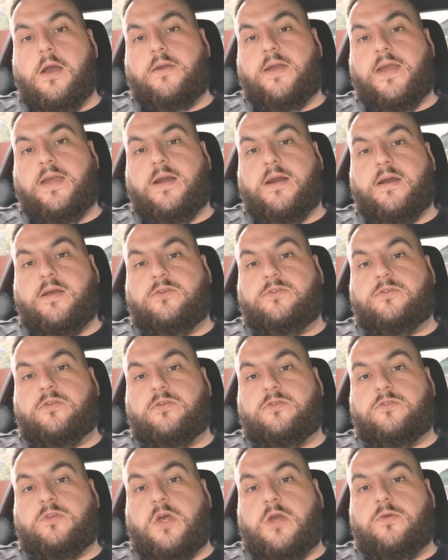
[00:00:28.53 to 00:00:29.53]
Okay guys,
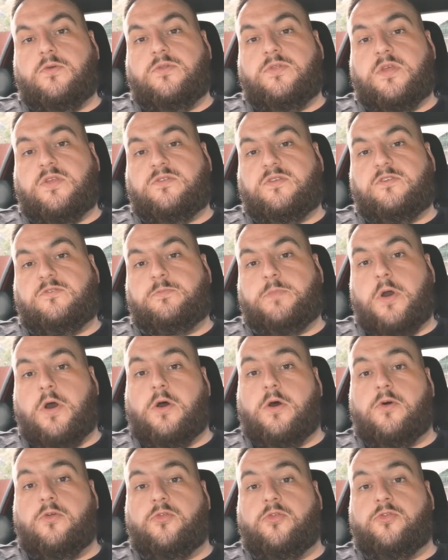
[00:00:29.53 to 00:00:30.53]
so this is
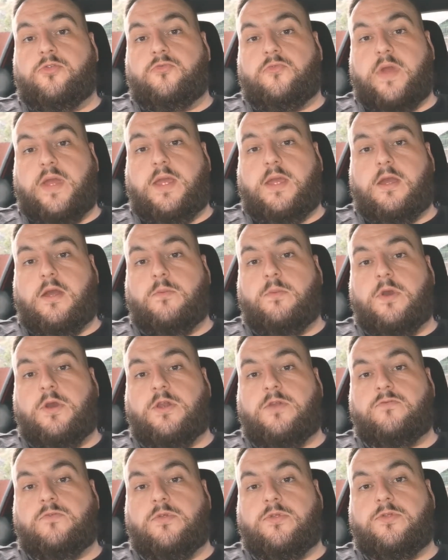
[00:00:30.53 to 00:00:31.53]
part 3 and we're
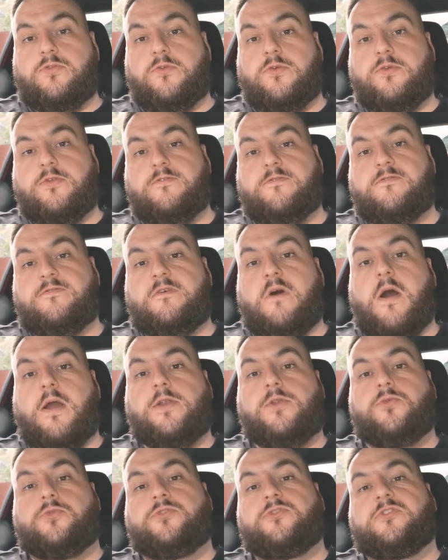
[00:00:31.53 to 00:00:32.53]
going to run through the
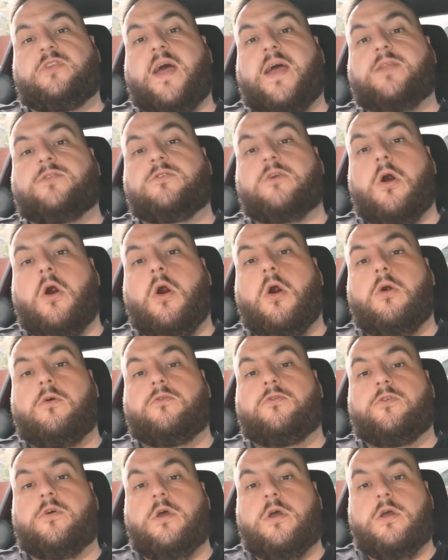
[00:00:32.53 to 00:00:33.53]
final set
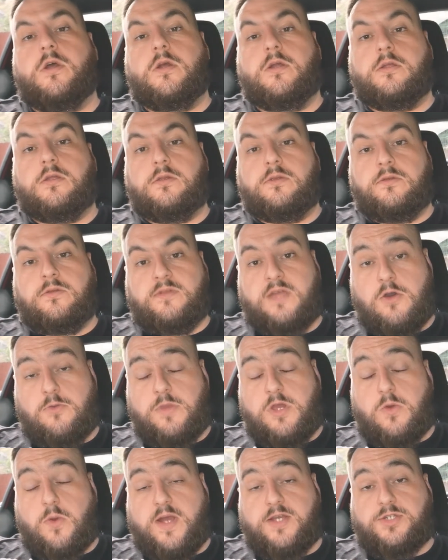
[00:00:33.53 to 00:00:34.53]
of tell
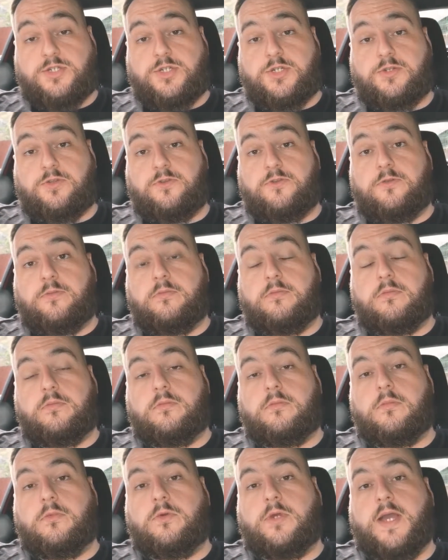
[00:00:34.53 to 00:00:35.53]
me questions.
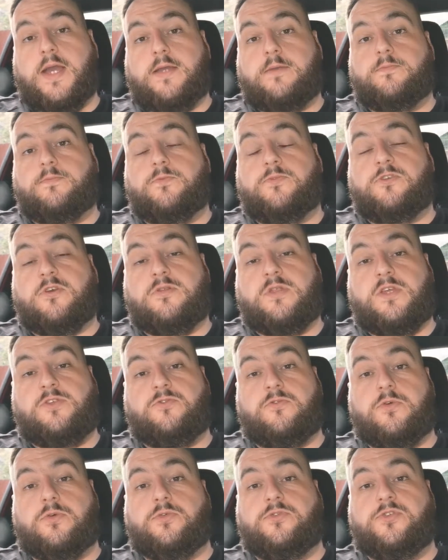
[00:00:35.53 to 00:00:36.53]
Okay, so these
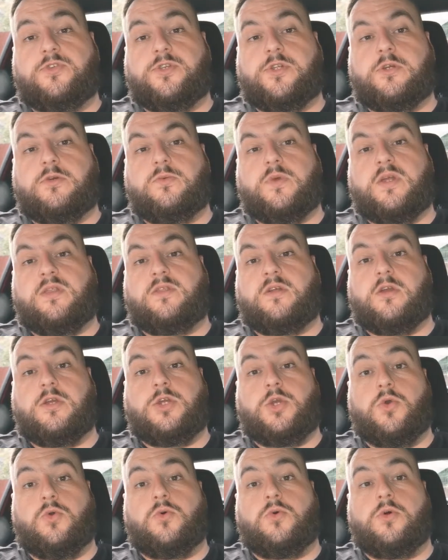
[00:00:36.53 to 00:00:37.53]
are all to do with
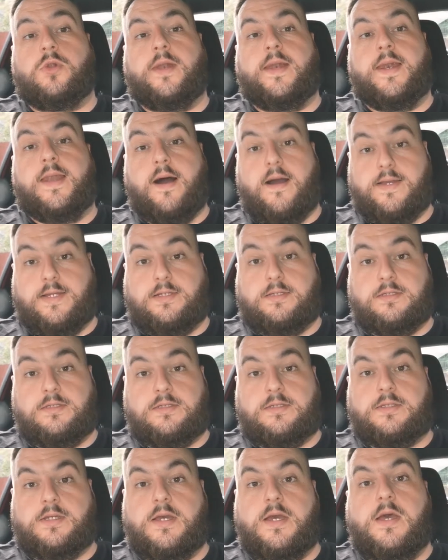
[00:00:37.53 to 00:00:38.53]
your
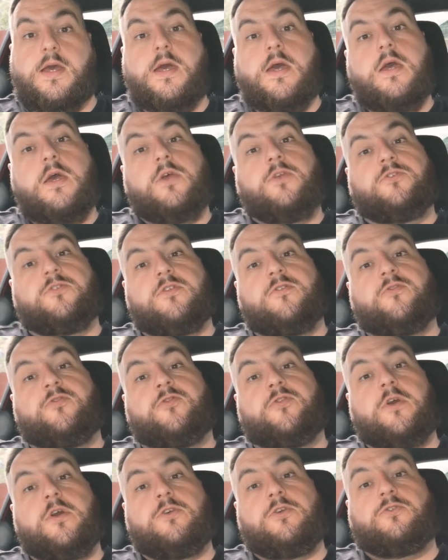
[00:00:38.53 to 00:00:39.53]
lights. So the
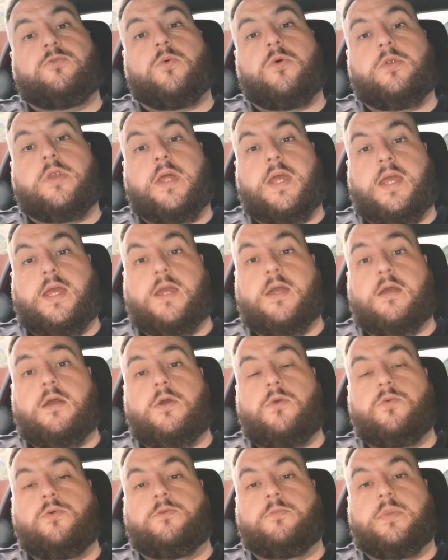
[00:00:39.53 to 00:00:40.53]
first one here
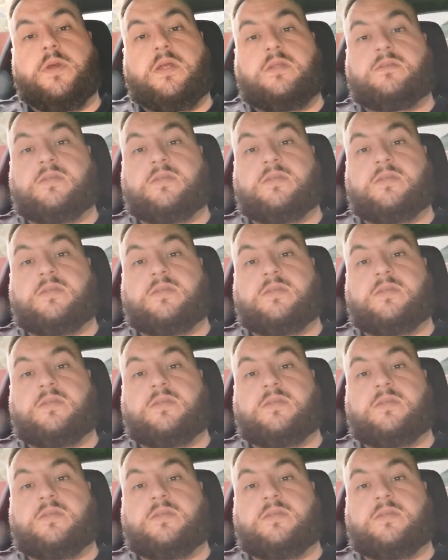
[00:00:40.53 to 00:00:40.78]
would be